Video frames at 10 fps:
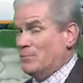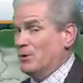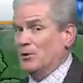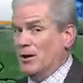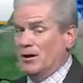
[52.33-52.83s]
up
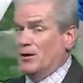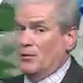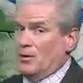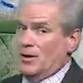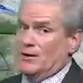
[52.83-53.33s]
near 80
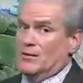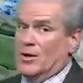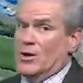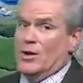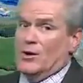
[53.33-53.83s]
degrees
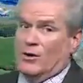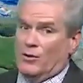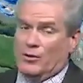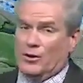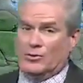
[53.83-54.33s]

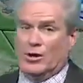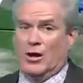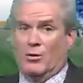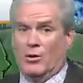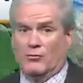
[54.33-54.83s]
on
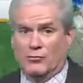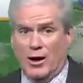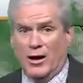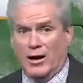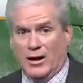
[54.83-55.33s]
Thursday or
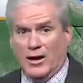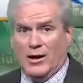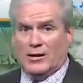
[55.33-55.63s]
Friday.